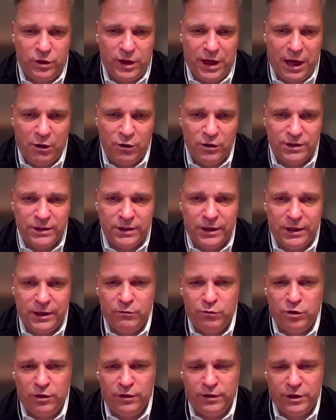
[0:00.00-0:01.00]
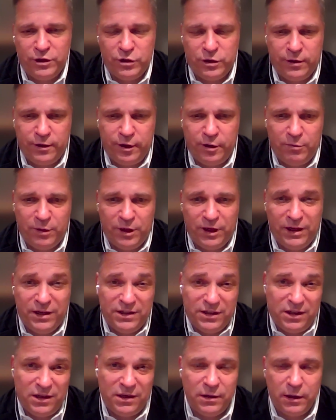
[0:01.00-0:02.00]
to the outside world that geothermal
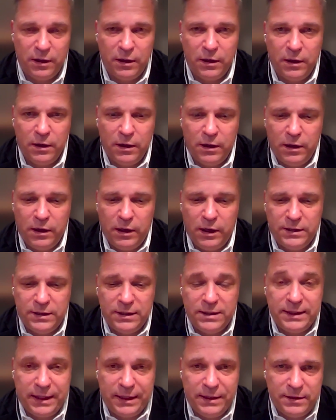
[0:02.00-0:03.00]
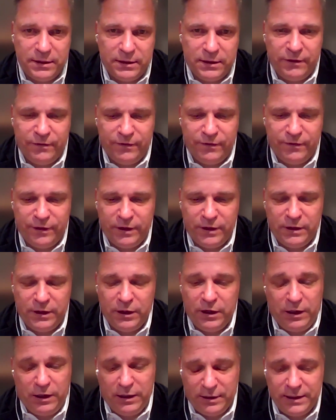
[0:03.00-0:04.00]
is a sensitive and
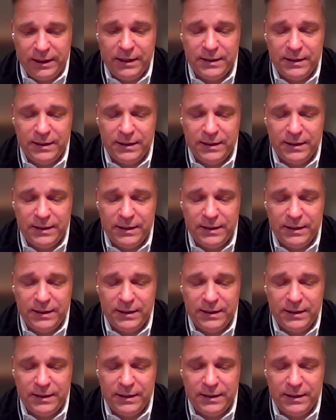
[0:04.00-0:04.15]
a